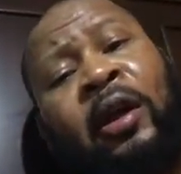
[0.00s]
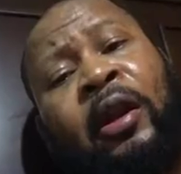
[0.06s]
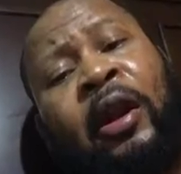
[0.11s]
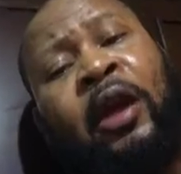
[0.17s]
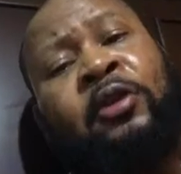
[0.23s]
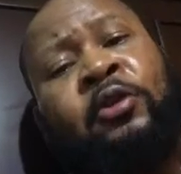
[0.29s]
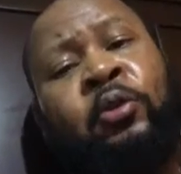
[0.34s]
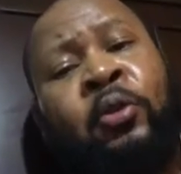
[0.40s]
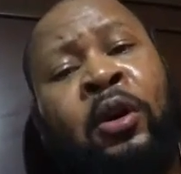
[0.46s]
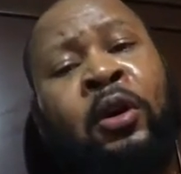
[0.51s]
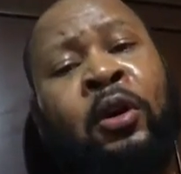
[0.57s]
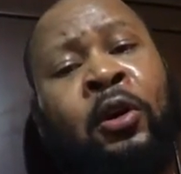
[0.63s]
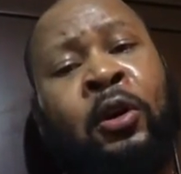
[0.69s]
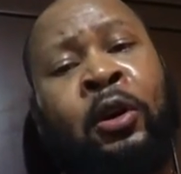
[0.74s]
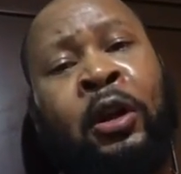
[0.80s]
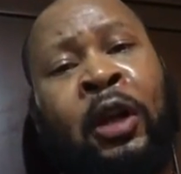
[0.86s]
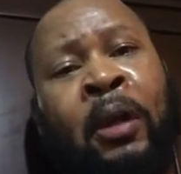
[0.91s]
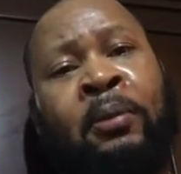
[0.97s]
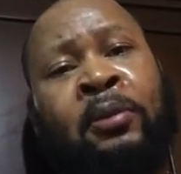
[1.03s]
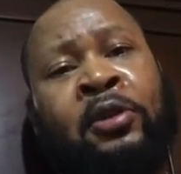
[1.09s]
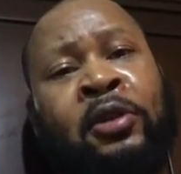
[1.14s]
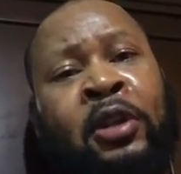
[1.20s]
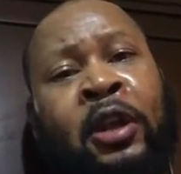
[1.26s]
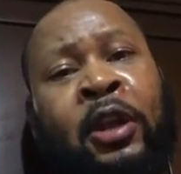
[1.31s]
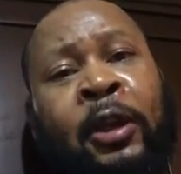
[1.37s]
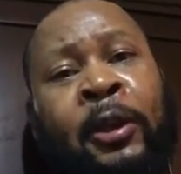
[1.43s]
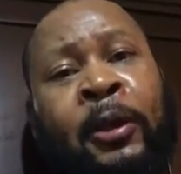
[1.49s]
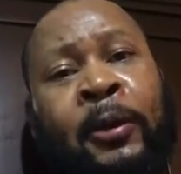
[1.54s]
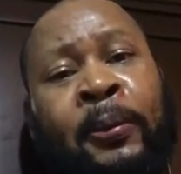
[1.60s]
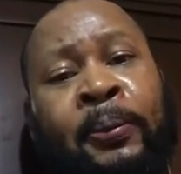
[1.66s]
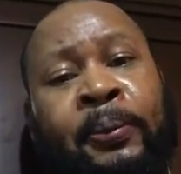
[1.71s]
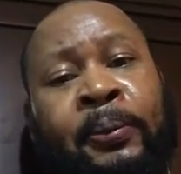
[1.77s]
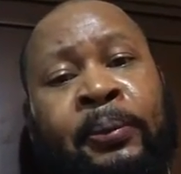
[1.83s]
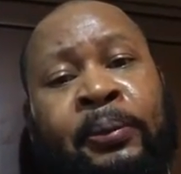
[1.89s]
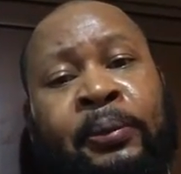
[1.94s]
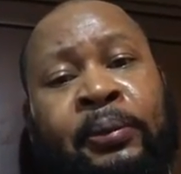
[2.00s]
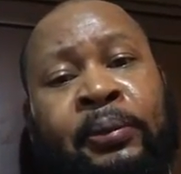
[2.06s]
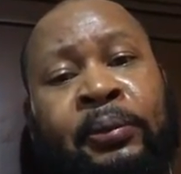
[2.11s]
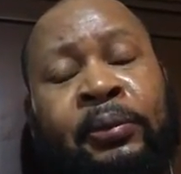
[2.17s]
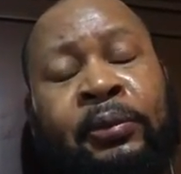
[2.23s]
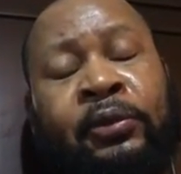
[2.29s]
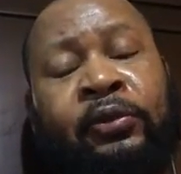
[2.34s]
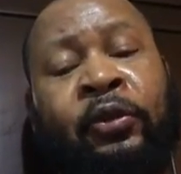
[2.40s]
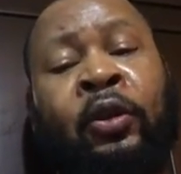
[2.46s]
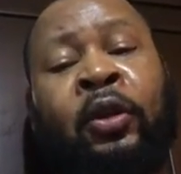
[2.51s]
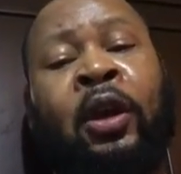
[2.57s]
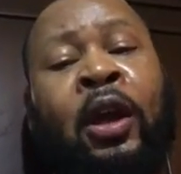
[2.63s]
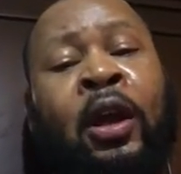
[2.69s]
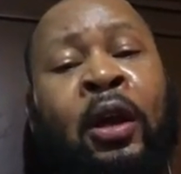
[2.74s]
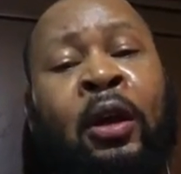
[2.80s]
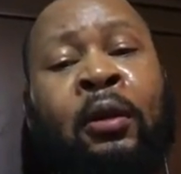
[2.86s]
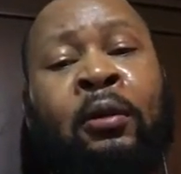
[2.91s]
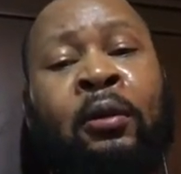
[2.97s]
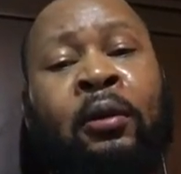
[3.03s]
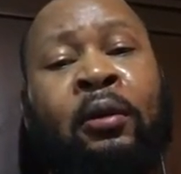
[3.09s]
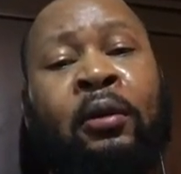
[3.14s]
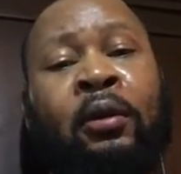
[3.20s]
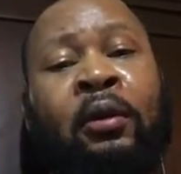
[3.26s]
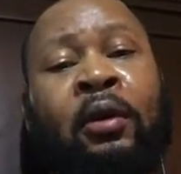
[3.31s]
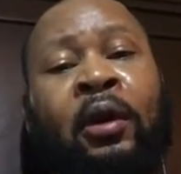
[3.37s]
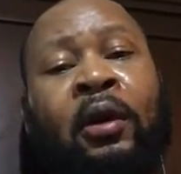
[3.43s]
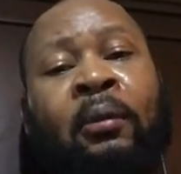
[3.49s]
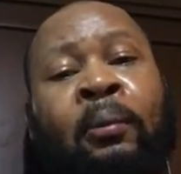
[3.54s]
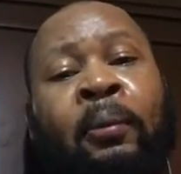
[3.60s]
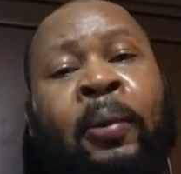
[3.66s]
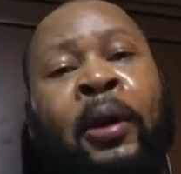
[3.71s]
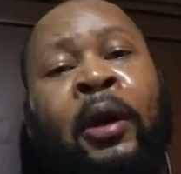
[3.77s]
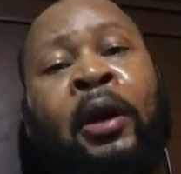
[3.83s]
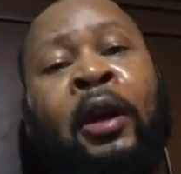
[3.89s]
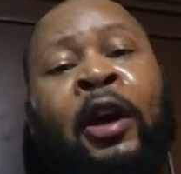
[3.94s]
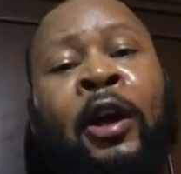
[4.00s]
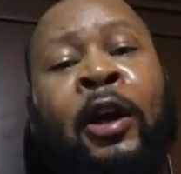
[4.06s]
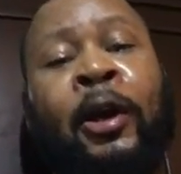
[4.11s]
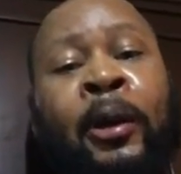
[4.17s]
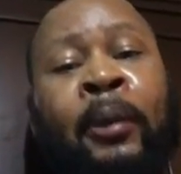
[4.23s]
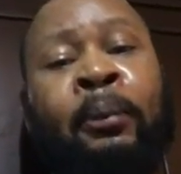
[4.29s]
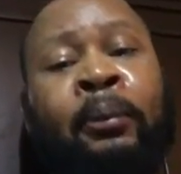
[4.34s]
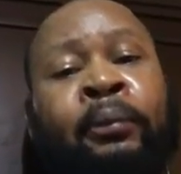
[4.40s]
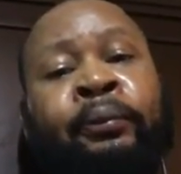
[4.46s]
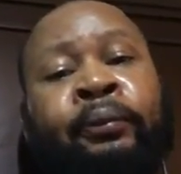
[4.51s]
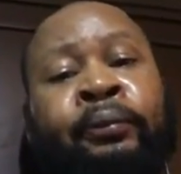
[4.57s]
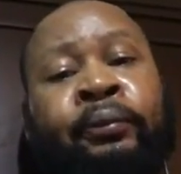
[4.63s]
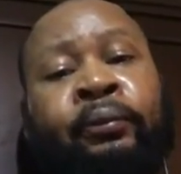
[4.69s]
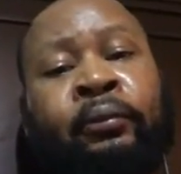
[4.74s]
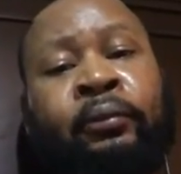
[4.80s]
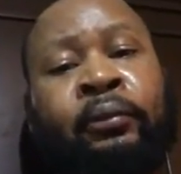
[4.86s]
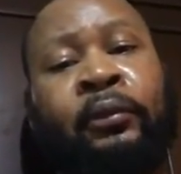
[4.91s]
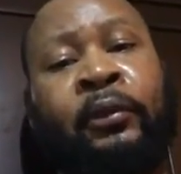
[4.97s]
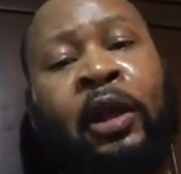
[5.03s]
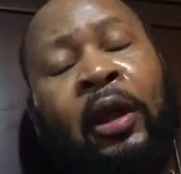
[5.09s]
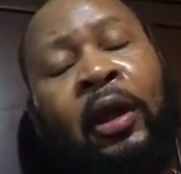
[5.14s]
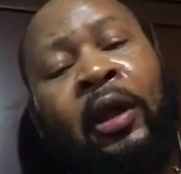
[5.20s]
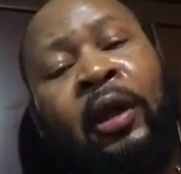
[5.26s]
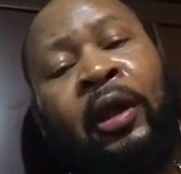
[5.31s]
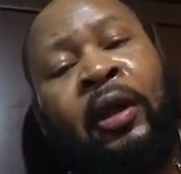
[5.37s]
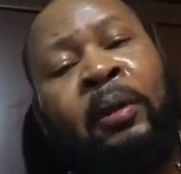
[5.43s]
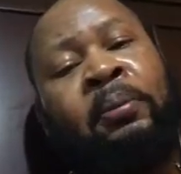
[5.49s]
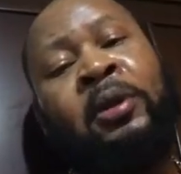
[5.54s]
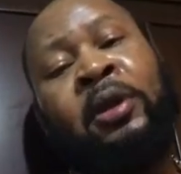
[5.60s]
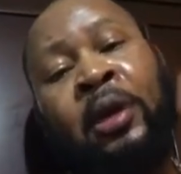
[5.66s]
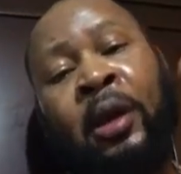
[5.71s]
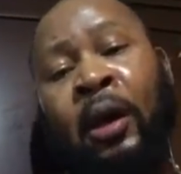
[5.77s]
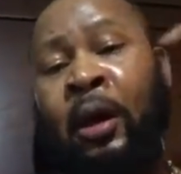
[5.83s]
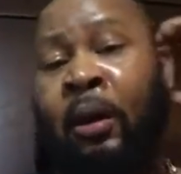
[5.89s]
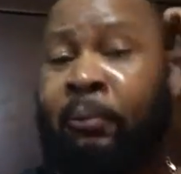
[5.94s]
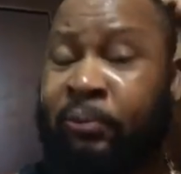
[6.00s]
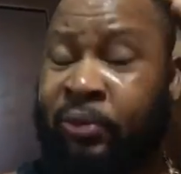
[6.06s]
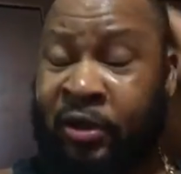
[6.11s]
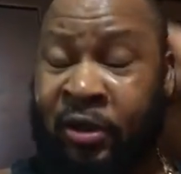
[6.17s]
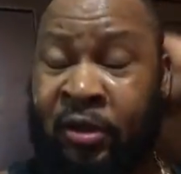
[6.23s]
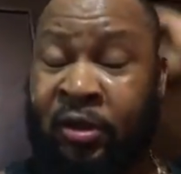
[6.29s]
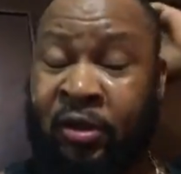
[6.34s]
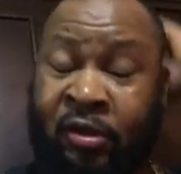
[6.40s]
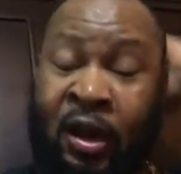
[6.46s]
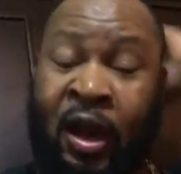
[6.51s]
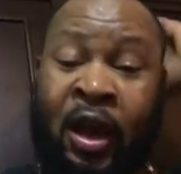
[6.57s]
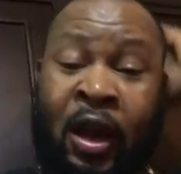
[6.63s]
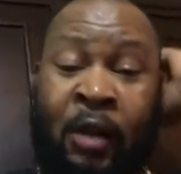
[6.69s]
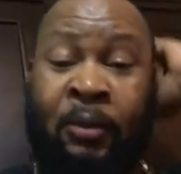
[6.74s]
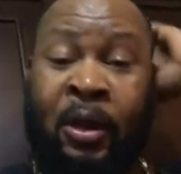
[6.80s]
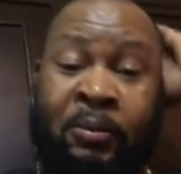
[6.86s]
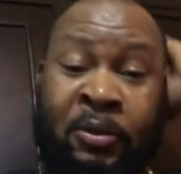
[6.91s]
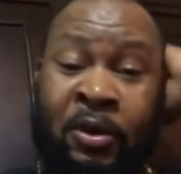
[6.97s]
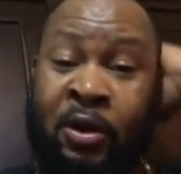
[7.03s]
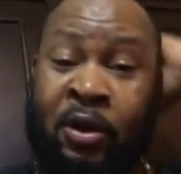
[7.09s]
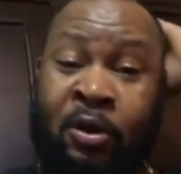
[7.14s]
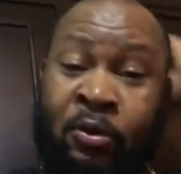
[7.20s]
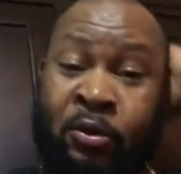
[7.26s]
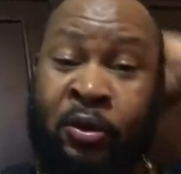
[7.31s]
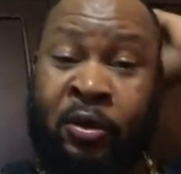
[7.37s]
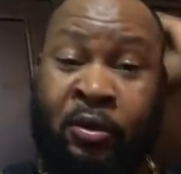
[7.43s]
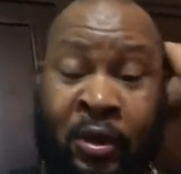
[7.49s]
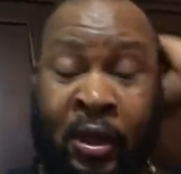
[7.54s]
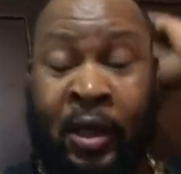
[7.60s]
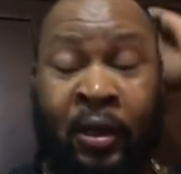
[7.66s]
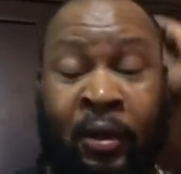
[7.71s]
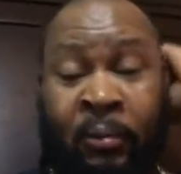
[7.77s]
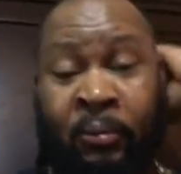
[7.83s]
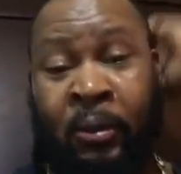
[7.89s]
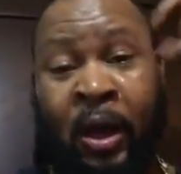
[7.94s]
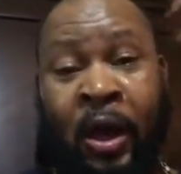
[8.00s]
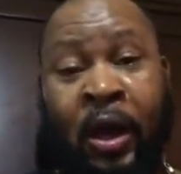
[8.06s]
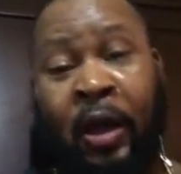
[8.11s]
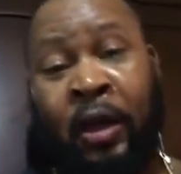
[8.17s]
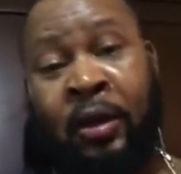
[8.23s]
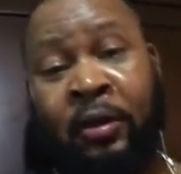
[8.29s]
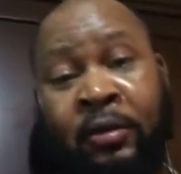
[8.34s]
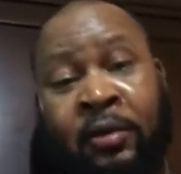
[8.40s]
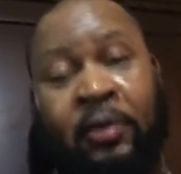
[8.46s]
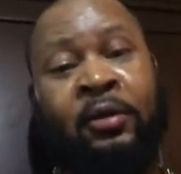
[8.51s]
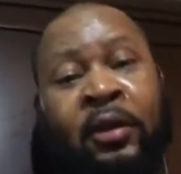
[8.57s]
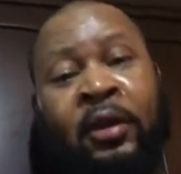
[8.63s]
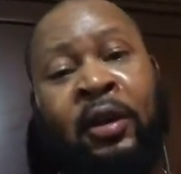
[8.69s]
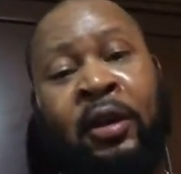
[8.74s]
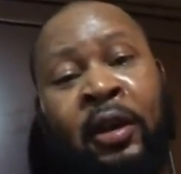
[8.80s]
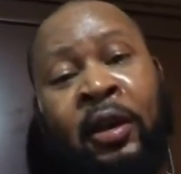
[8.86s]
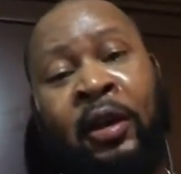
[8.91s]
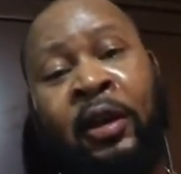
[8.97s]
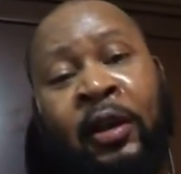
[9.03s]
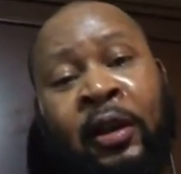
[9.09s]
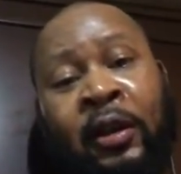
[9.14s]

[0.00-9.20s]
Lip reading: That's what I'm saying for now. But hit me up, subscribe, let me know what you think about it, and